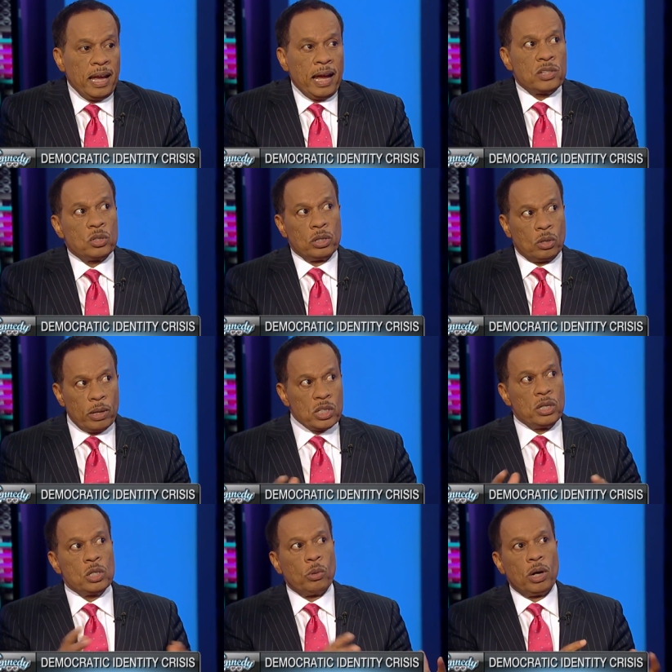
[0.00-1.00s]
And so the
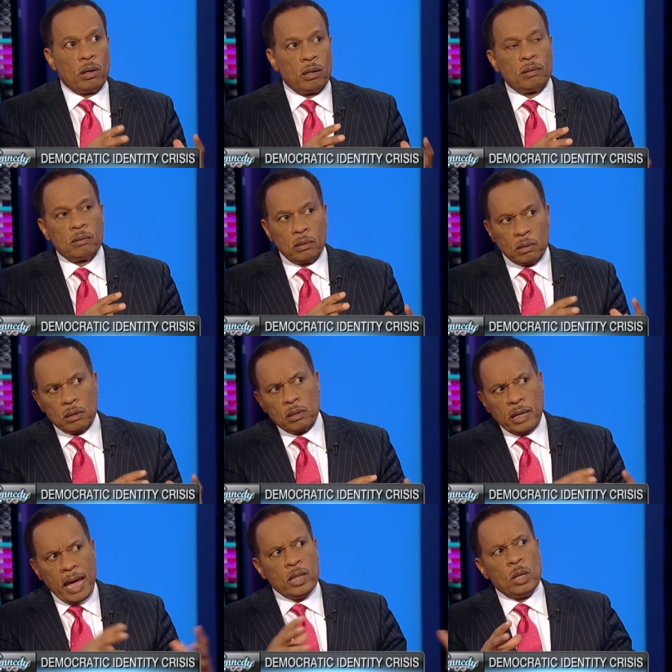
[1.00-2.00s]
question is well,
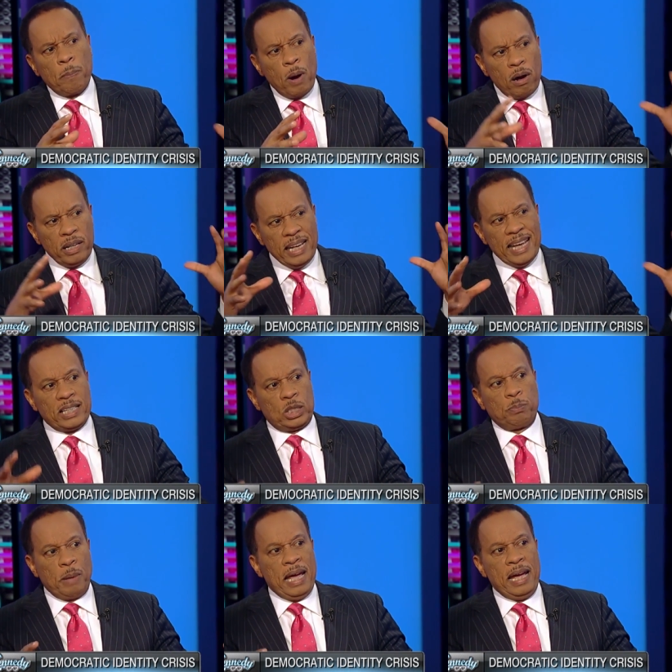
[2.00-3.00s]
can the party
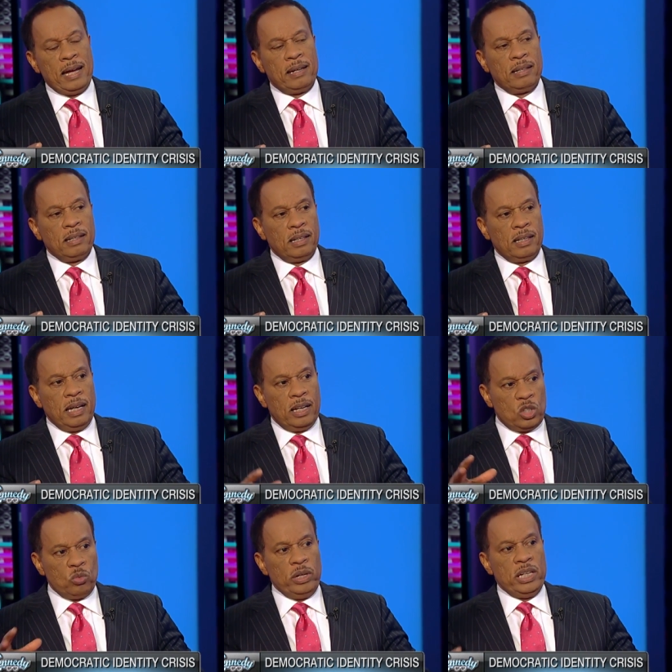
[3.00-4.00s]
expand
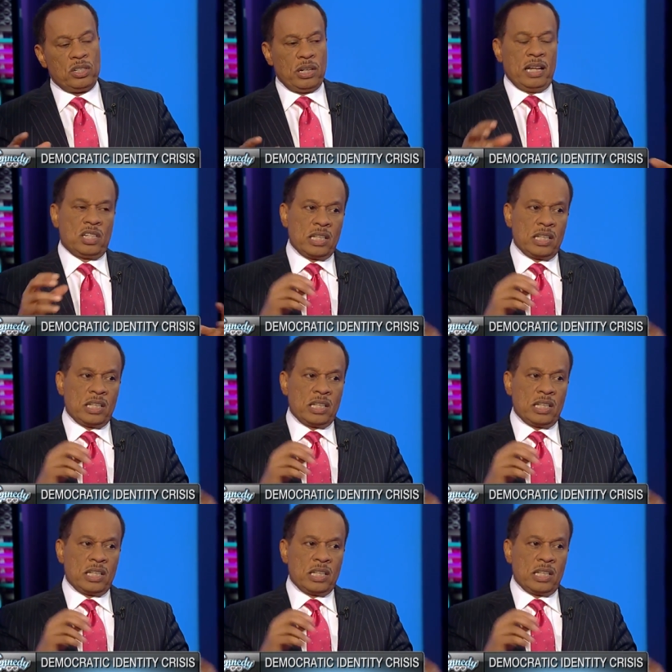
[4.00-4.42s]
its reach and